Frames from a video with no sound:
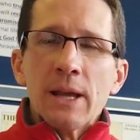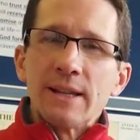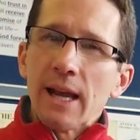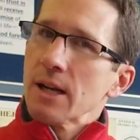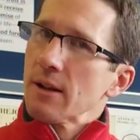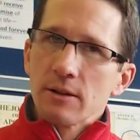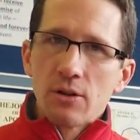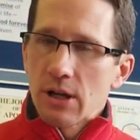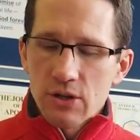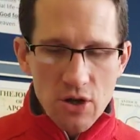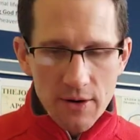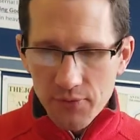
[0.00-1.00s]
Take another look
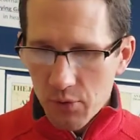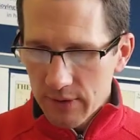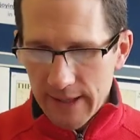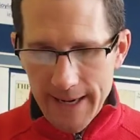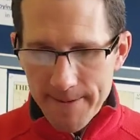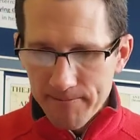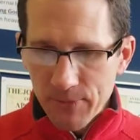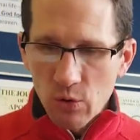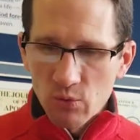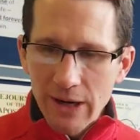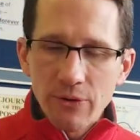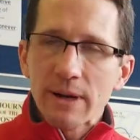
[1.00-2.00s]
at John 14.
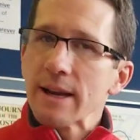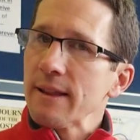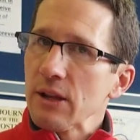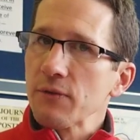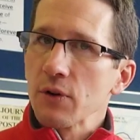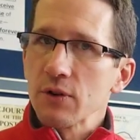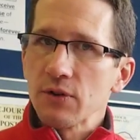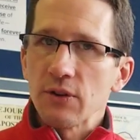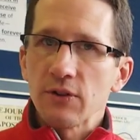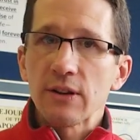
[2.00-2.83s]
Reread these verses,